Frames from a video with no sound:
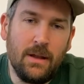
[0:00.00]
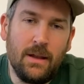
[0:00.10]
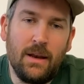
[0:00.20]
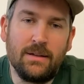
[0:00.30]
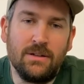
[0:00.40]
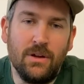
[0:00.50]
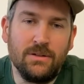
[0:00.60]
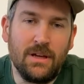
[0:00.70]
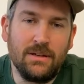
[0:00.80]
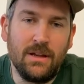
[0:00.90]
lesser known
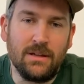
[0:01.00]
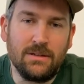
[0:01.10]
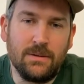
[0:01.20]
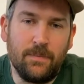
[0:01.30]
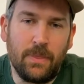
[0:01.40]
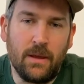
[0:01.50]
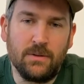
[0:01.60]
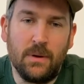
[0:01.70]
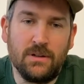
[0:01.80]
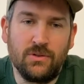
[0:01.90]
techniques,
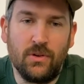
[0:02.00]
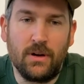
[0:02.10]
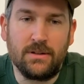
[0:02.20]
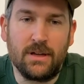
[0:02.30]
as well as trying